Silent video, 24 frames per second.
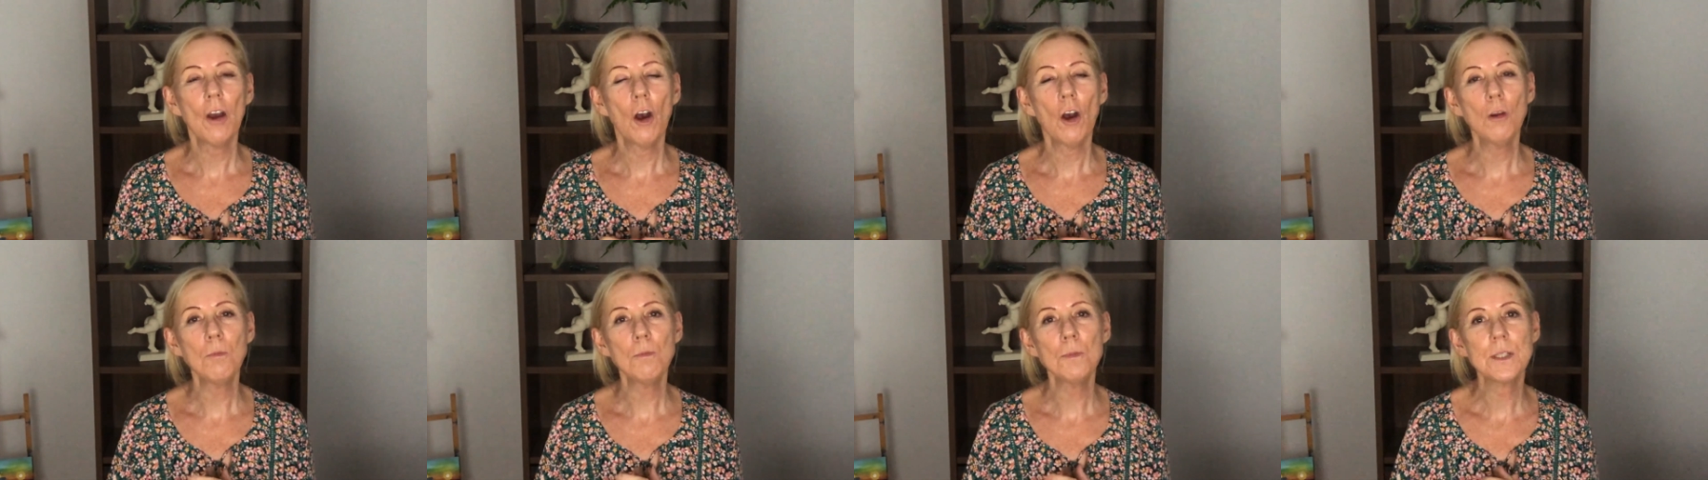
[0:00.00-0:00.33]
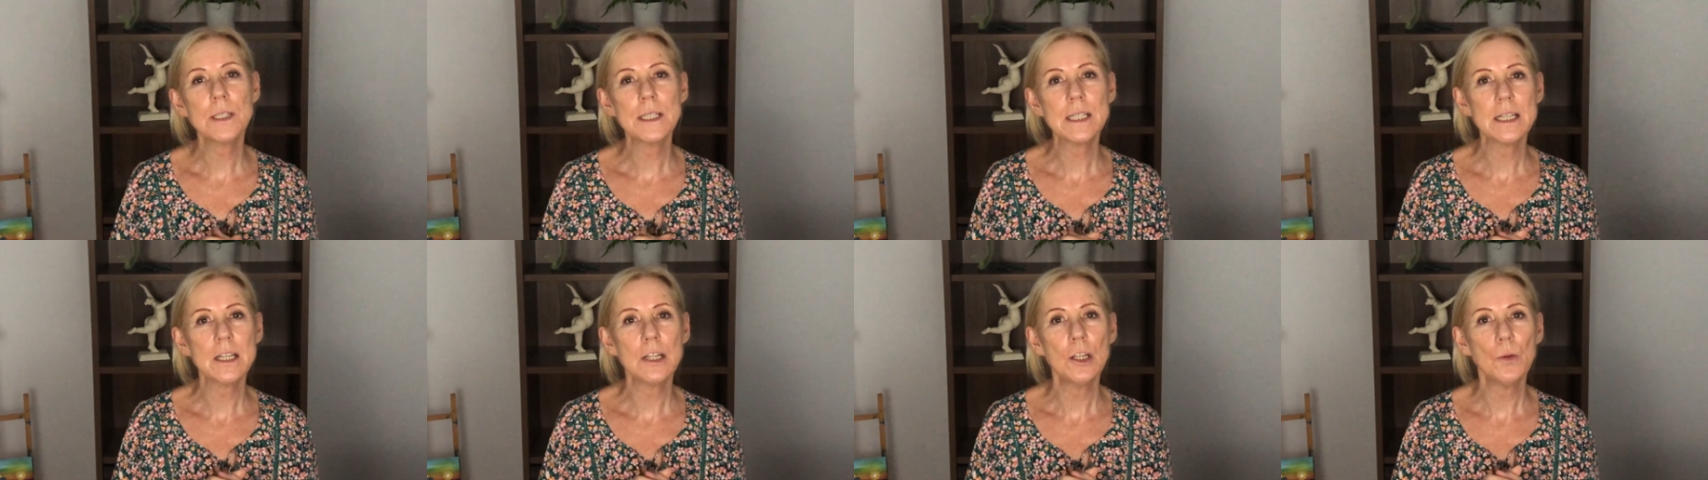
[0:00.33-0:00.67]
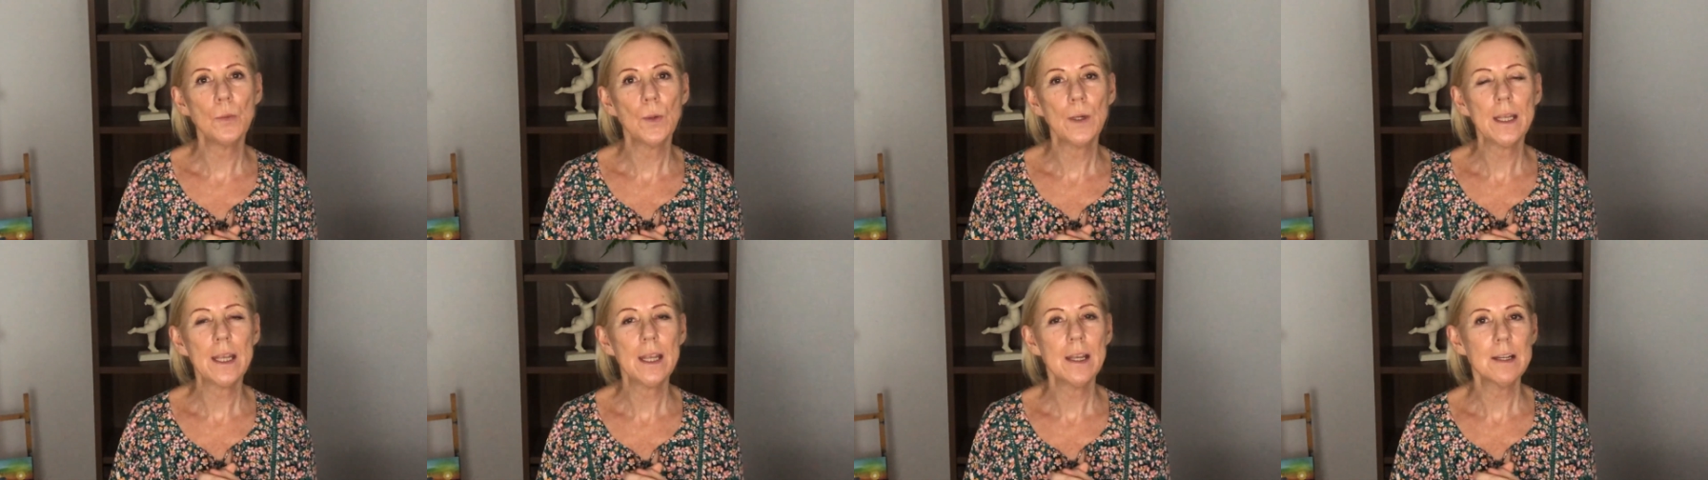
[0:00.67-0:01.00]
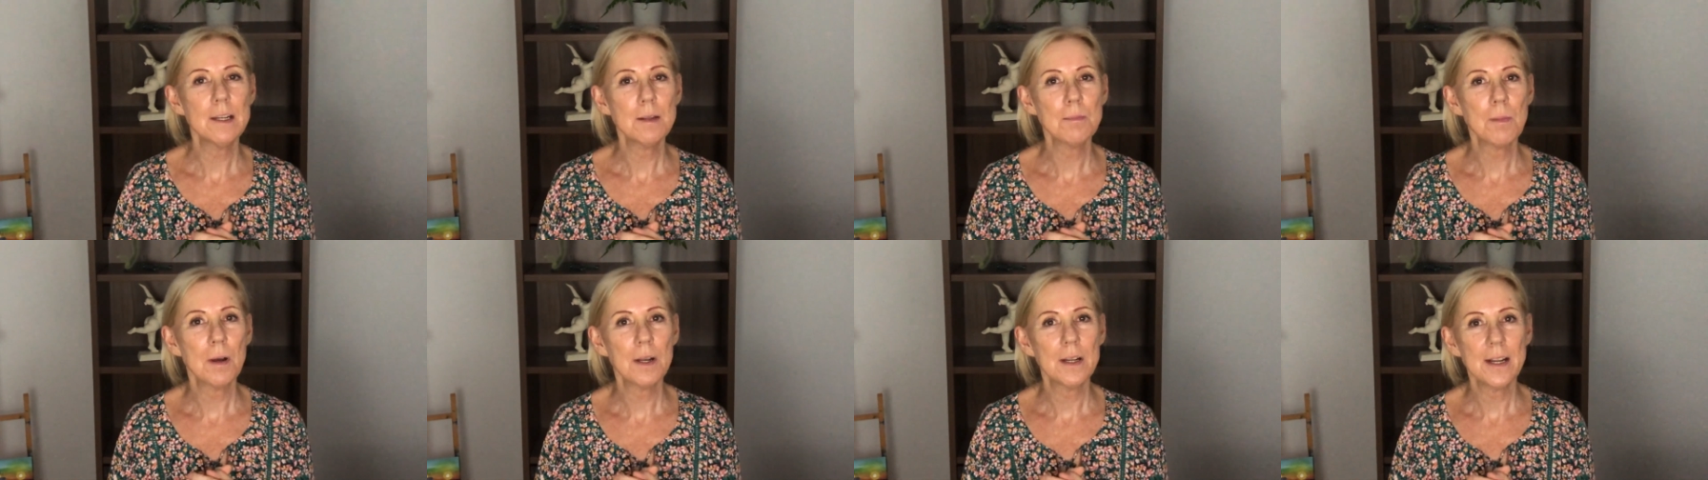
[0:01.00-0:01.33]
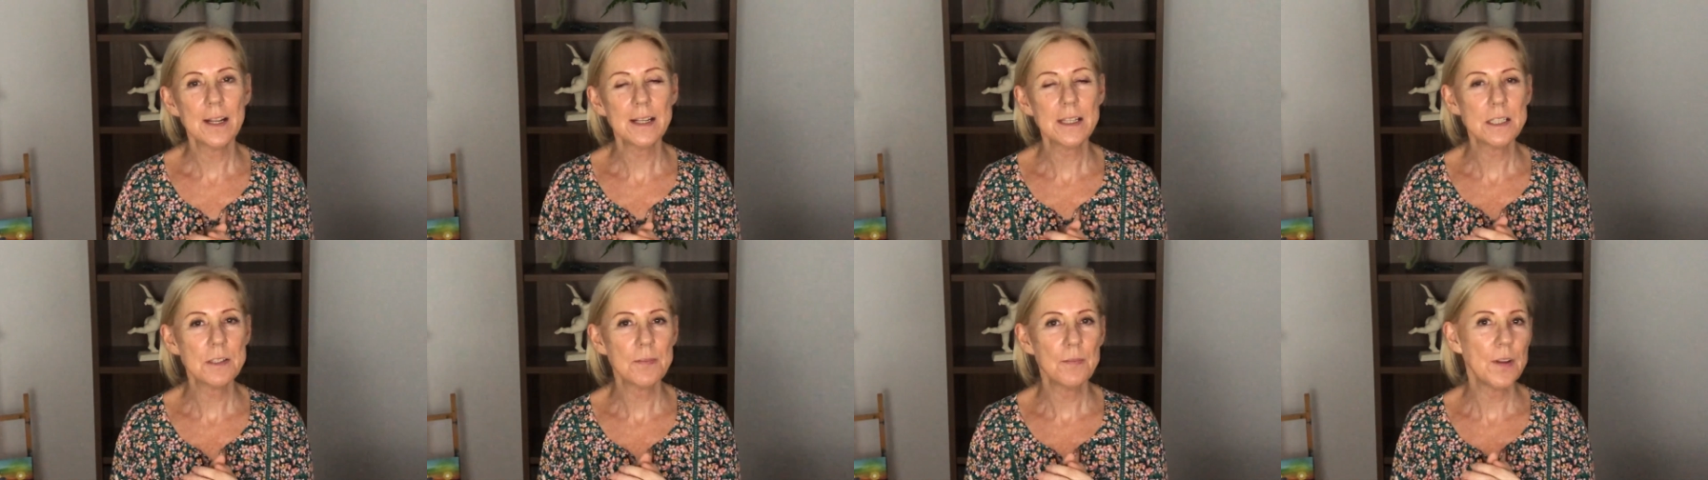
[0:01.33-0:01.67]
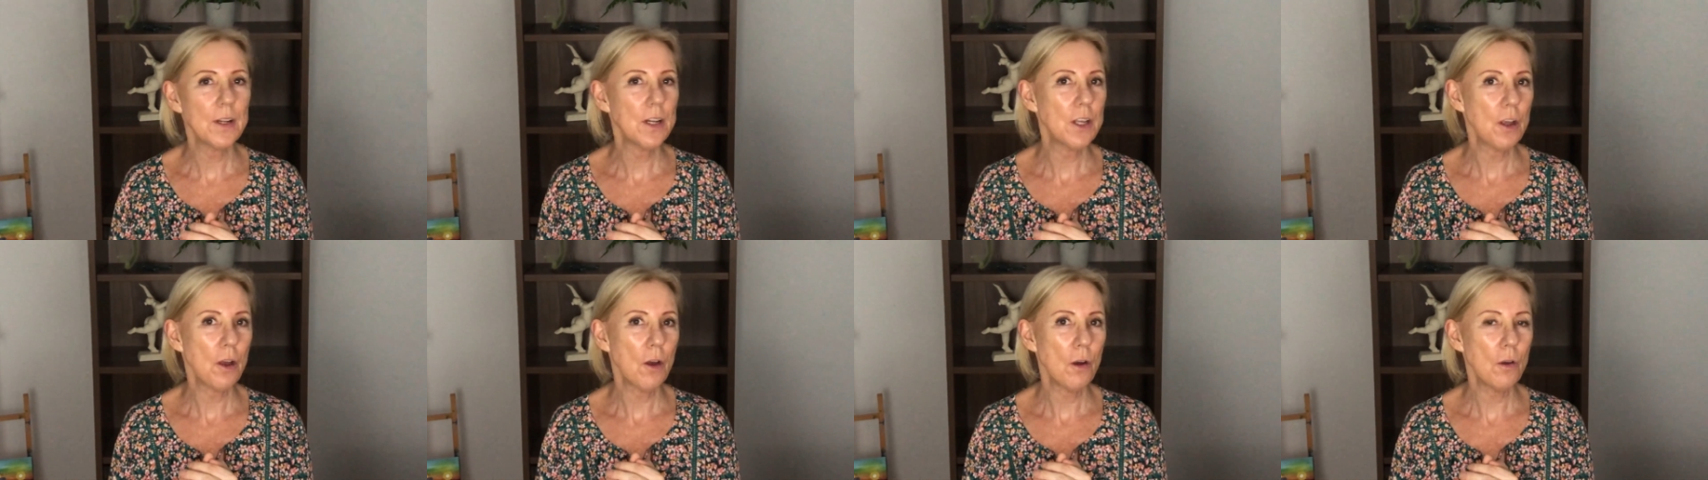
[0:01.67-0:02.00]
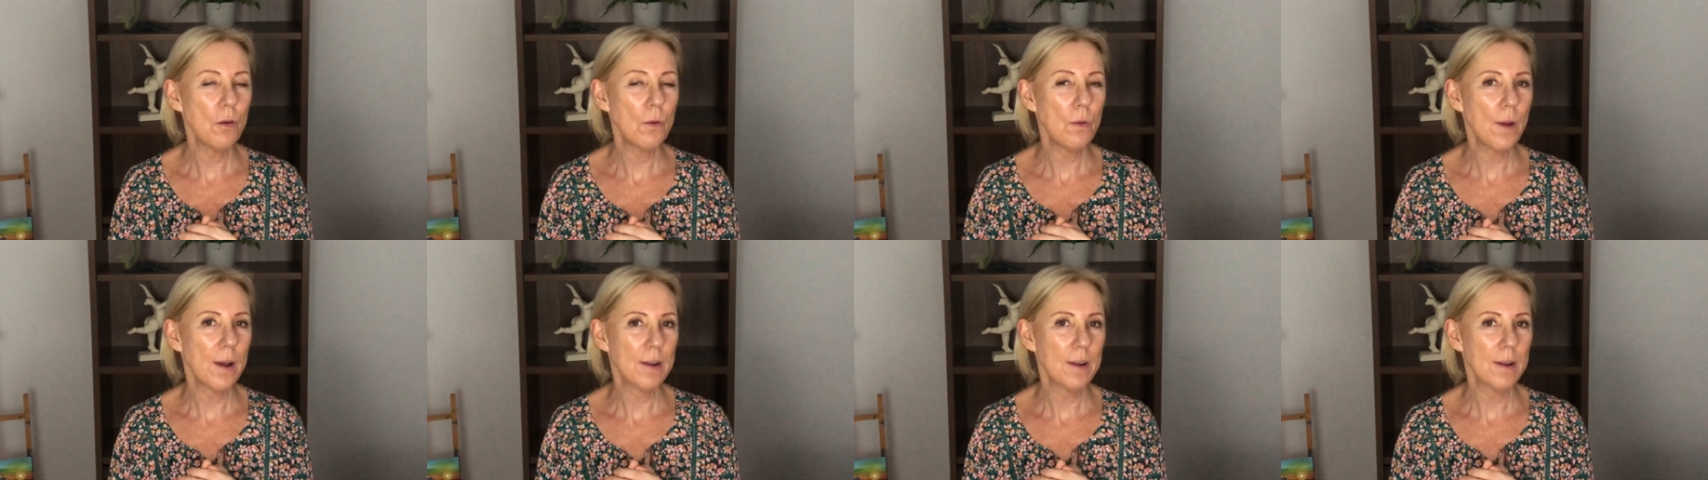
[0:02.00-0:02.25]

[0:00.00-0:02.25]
hope to see you again in my next video.